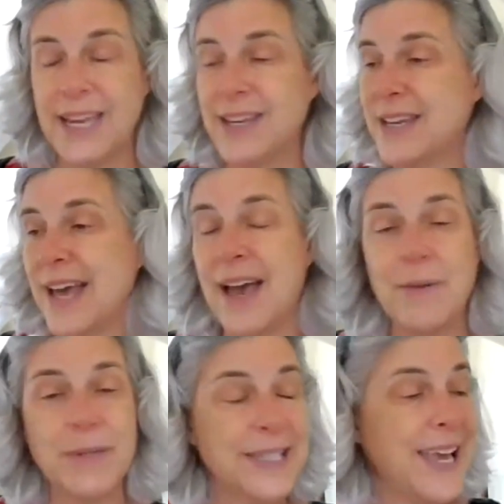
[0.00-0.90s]
And I
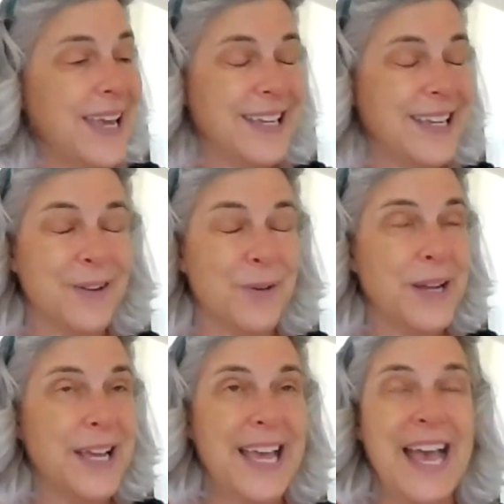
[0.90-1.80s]
would say, you know,
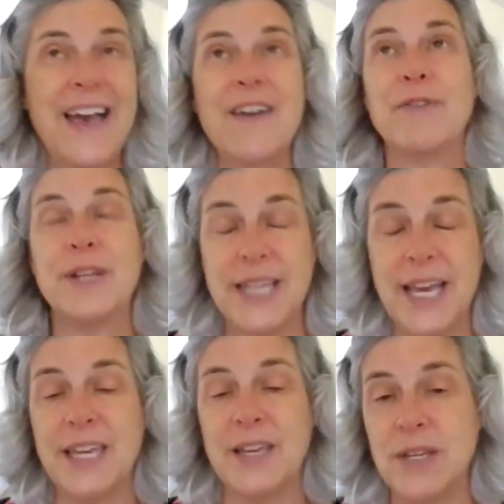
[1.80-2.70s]
every
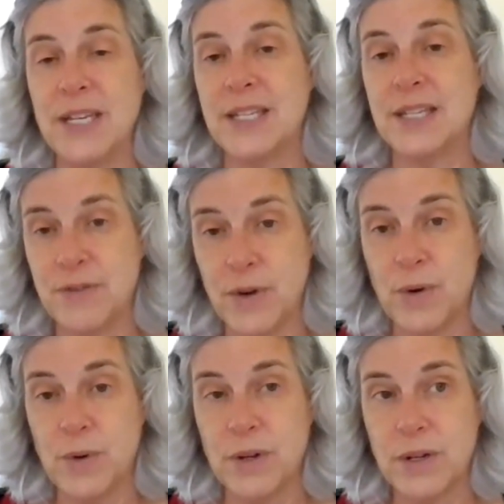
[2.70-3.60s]
day you need to
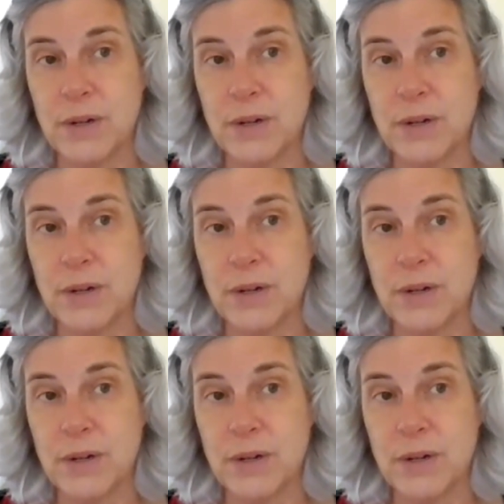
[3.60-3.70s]
devote